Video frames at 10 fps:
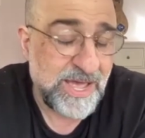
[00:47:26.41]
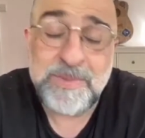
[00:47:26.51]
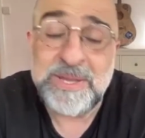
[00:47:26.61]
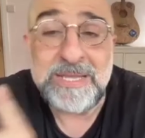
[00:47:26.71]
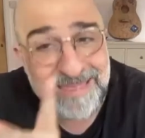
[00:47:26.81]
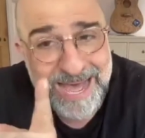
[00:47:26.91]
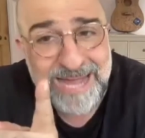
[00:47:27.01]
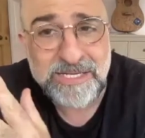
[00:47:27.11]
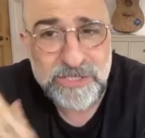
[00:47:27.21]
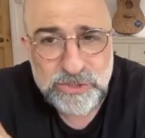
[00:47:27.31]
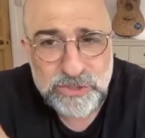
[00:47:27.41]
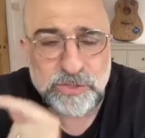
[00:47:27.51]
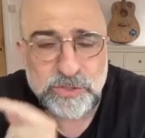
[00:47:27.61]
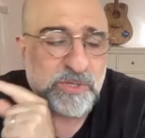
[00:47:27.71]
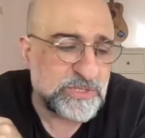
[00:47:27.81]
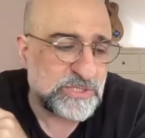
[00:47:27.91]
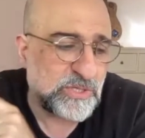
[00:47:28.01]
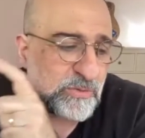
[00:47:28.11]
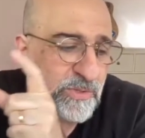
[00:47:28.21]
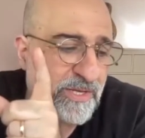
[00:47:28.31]
I mean, that is good, but
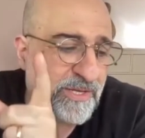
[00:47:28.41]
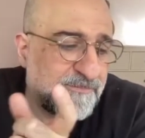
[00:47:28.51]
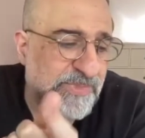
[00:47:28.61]
also